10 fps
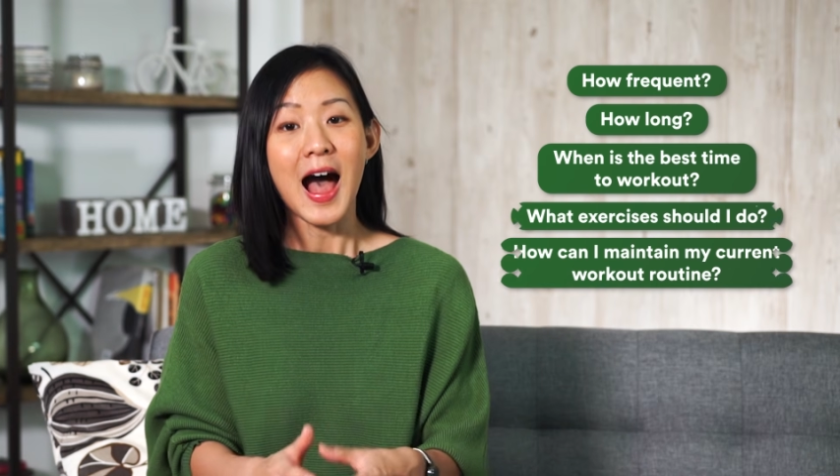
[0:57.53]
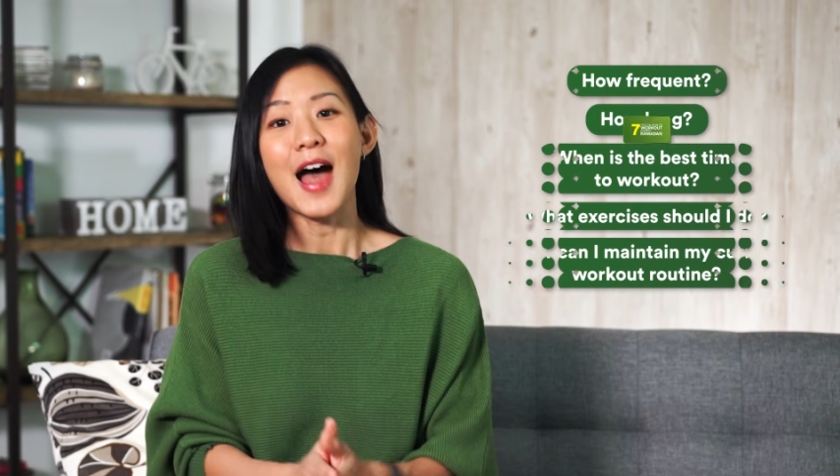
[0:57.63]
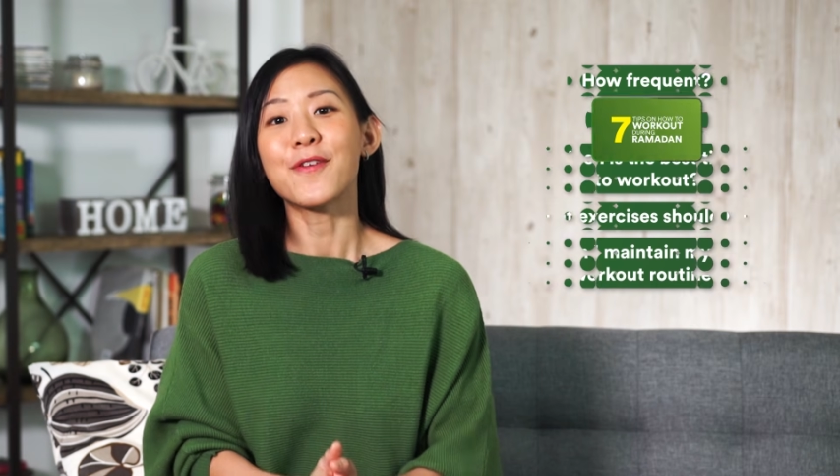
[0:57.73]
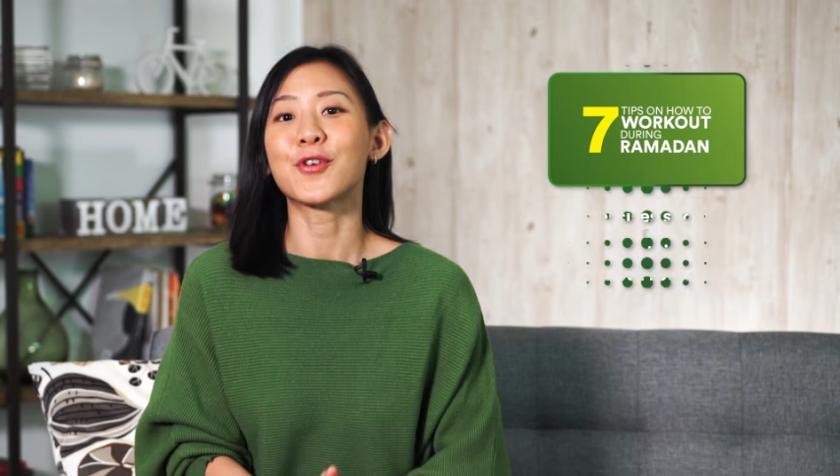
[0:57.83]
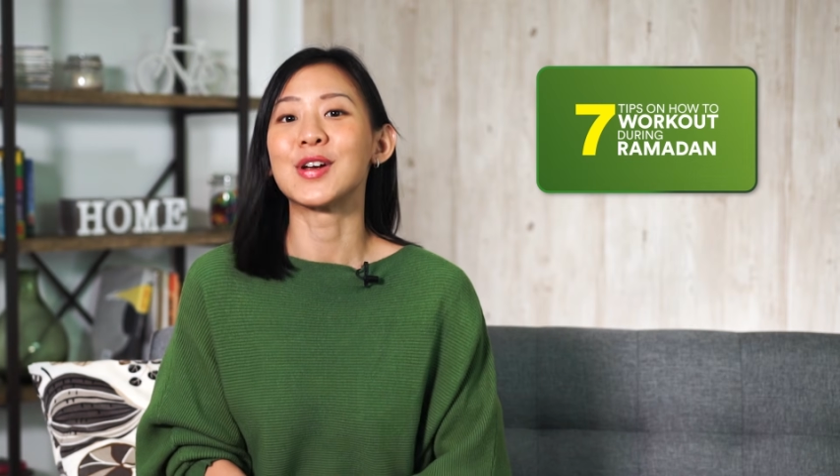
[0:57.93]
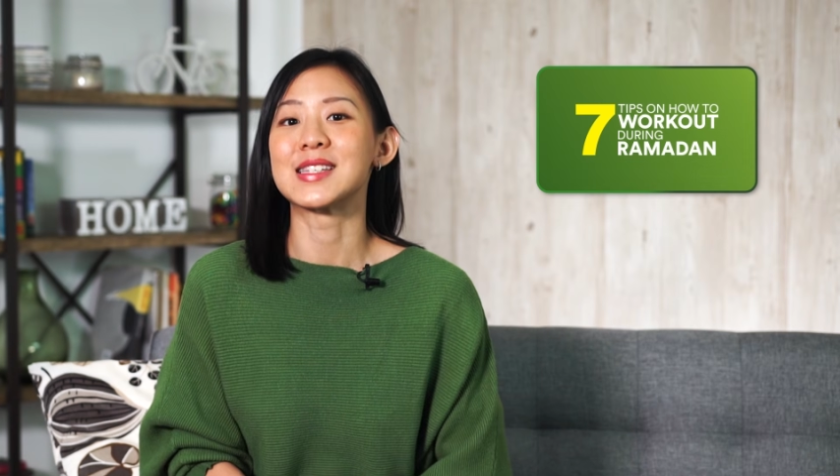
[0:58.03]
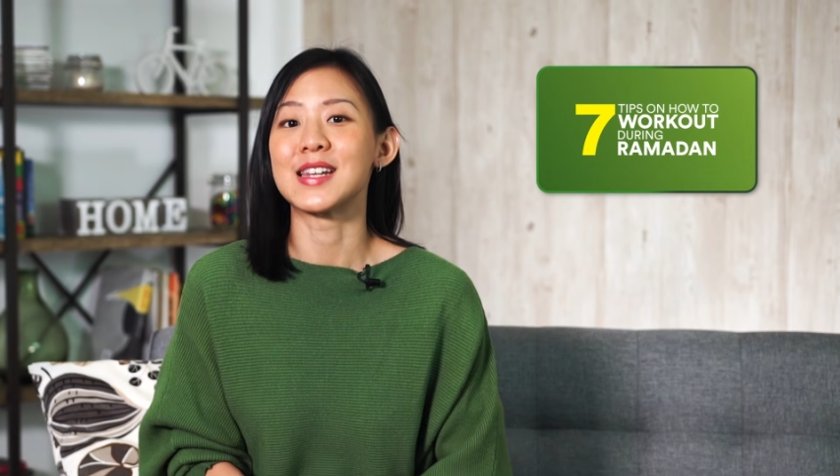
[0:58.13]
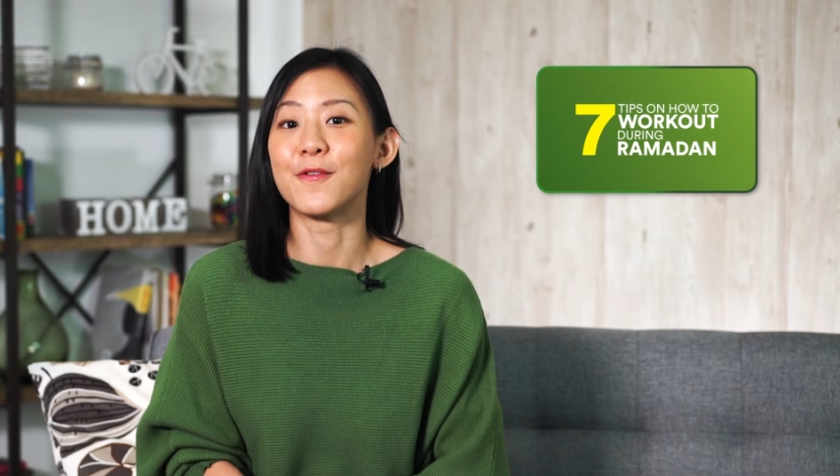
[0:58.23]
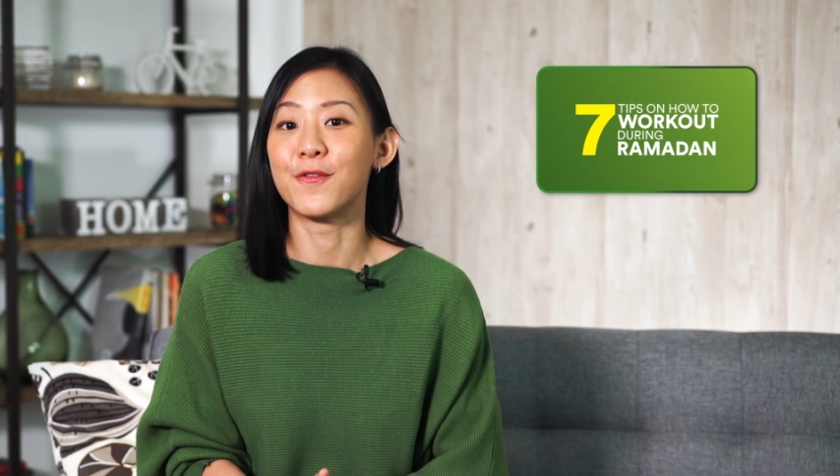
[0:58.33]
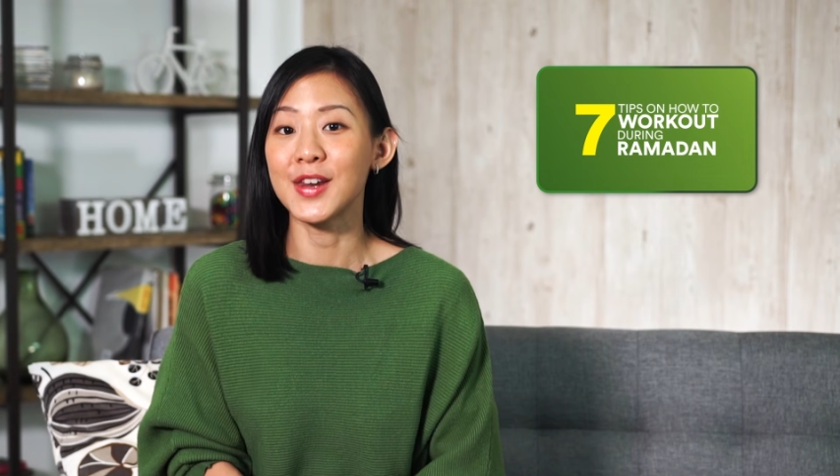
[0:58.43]
I've
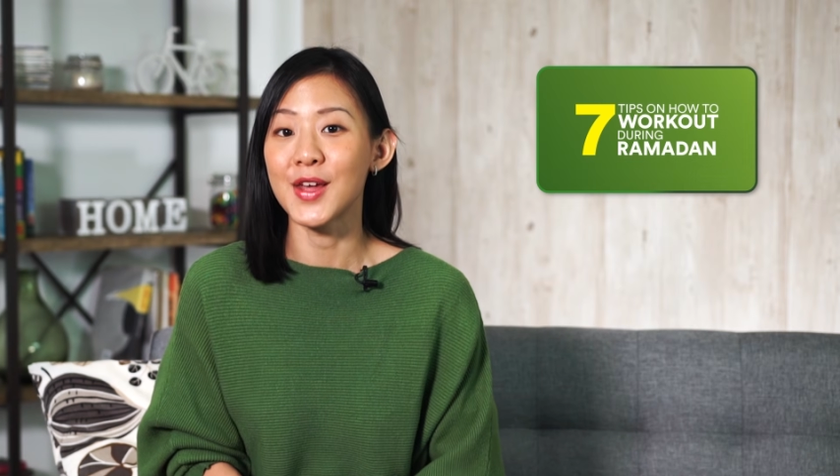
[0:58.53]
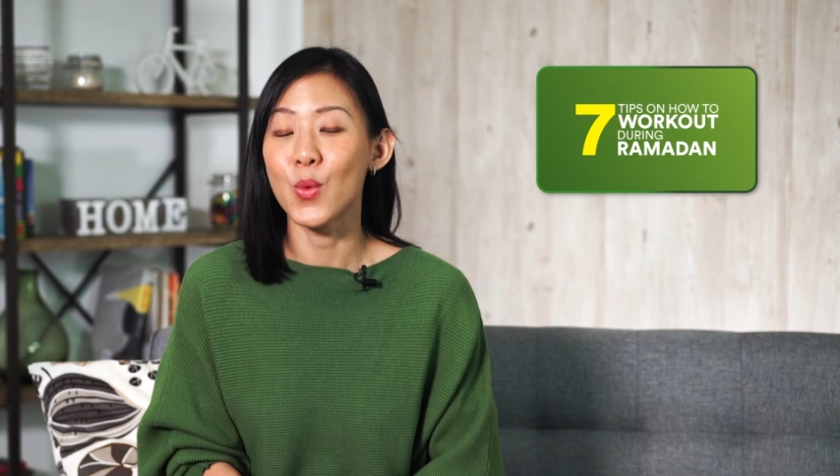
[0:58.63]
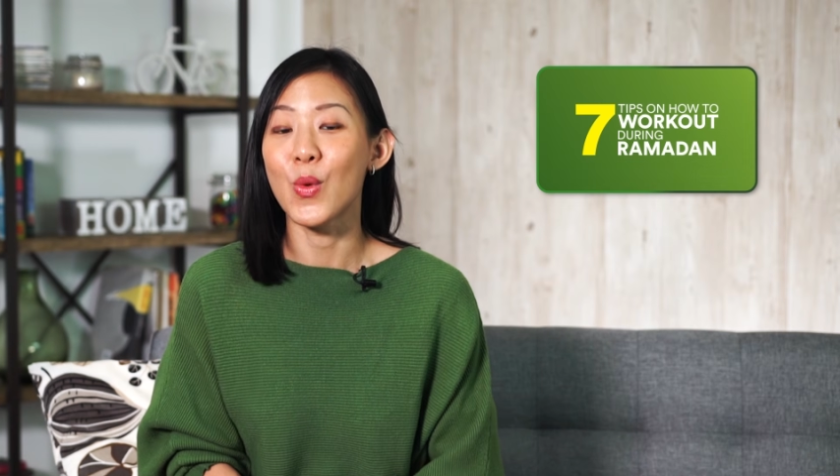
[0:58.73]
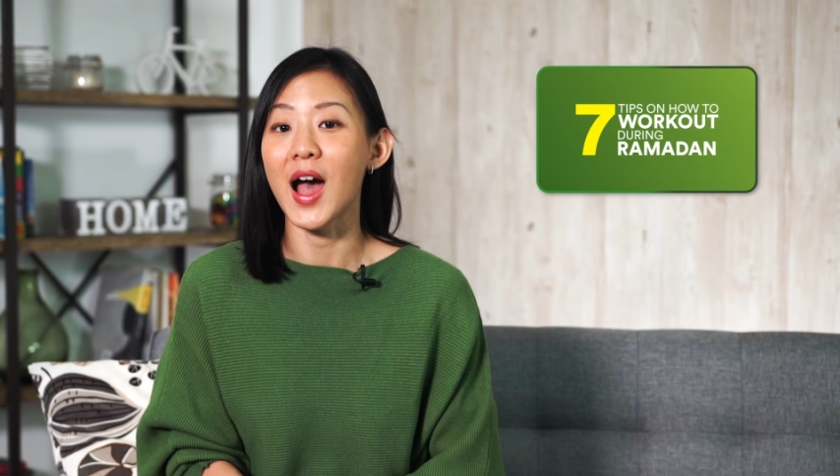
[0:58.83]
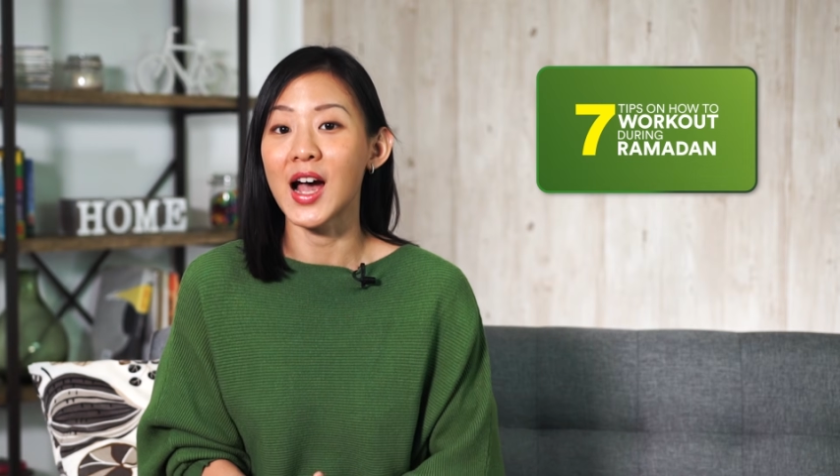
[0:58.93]
created a video where